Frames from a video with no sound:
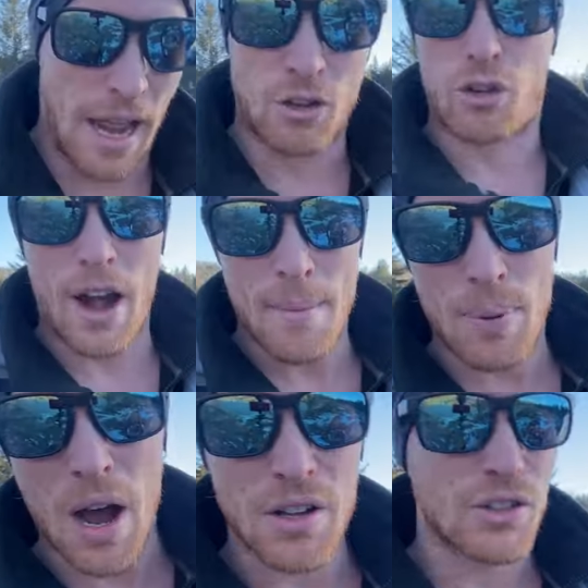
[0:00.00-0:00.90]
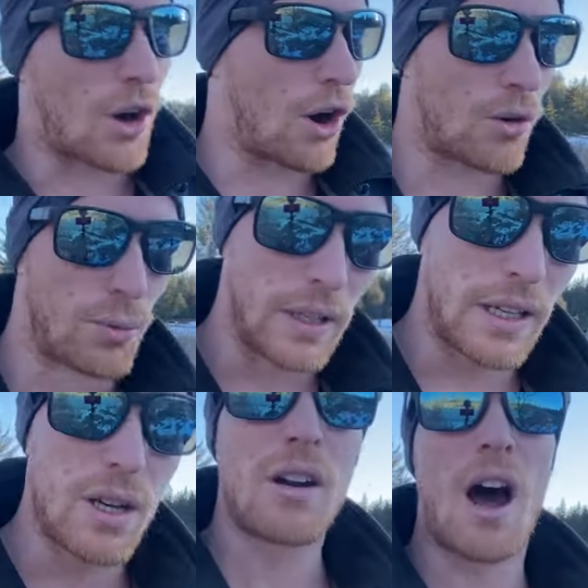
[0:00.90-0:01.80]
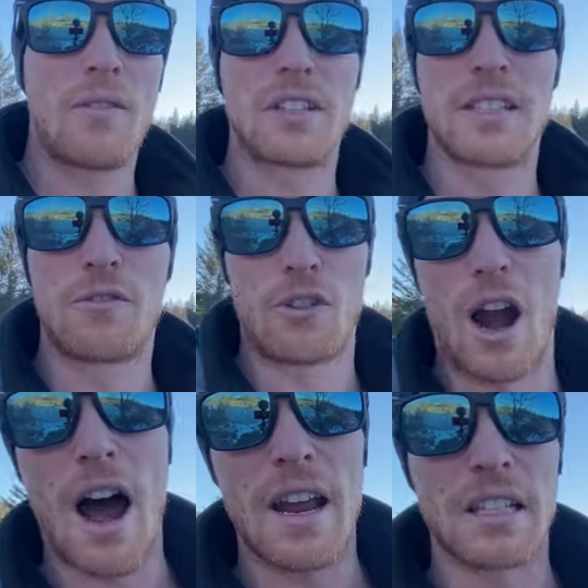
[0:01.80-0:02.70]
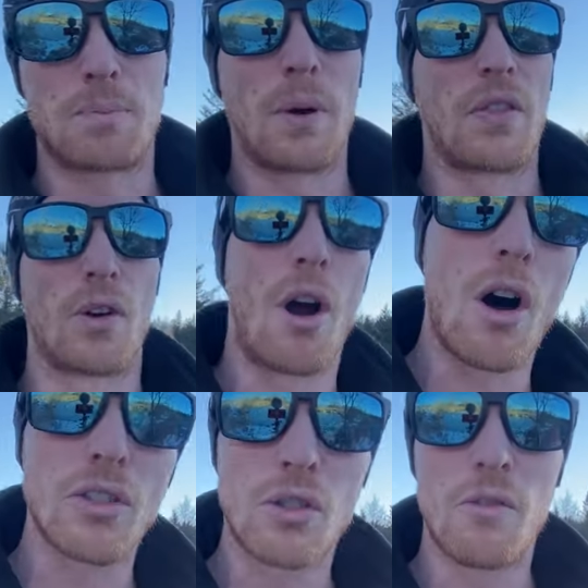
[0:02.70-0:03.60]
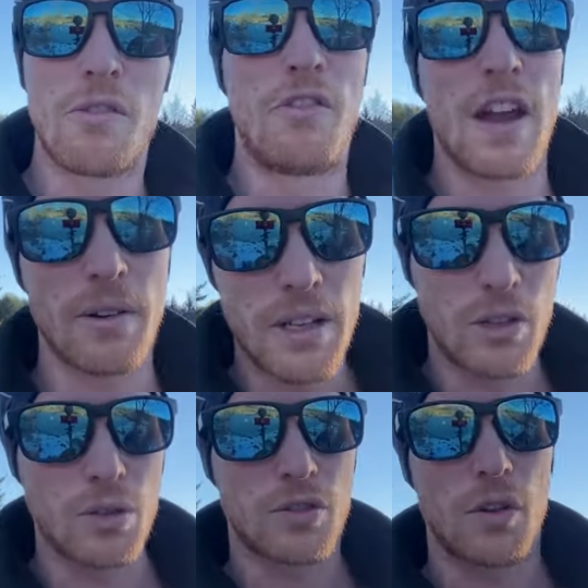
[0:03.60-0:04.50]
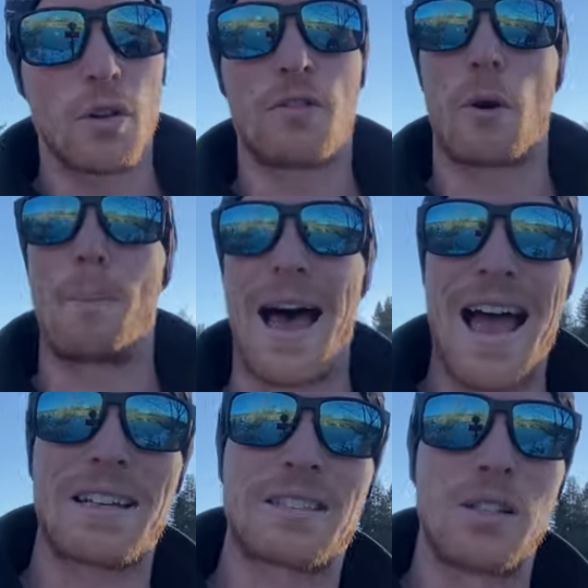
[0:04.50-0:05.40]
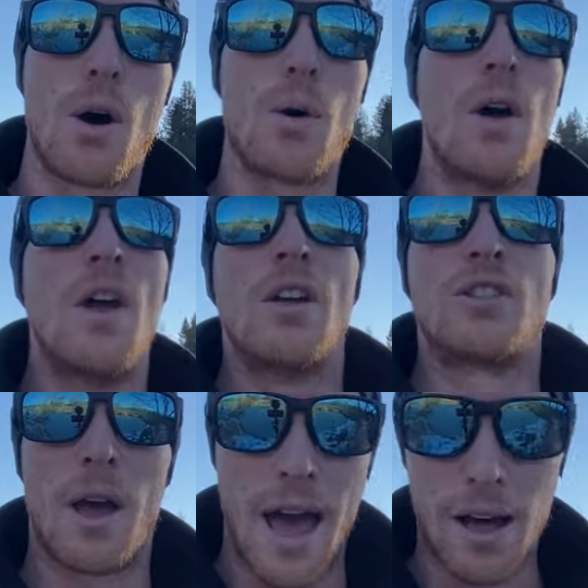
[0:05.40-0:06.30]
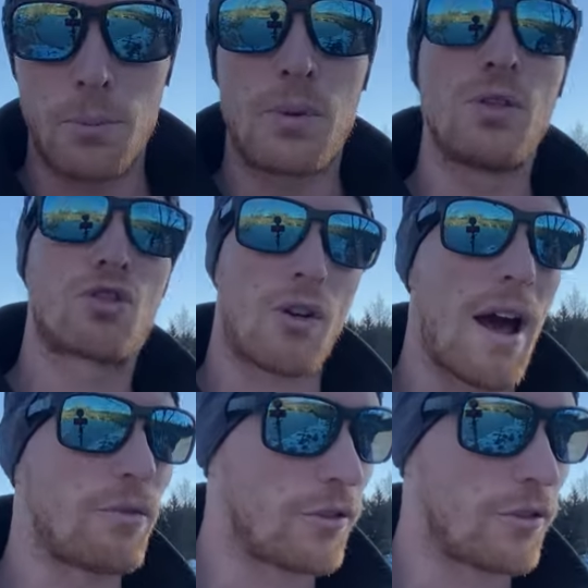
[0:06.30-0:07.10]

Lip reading: And crampons are really good, obviously, for ice, but they're also very useful for packed snow to help you travel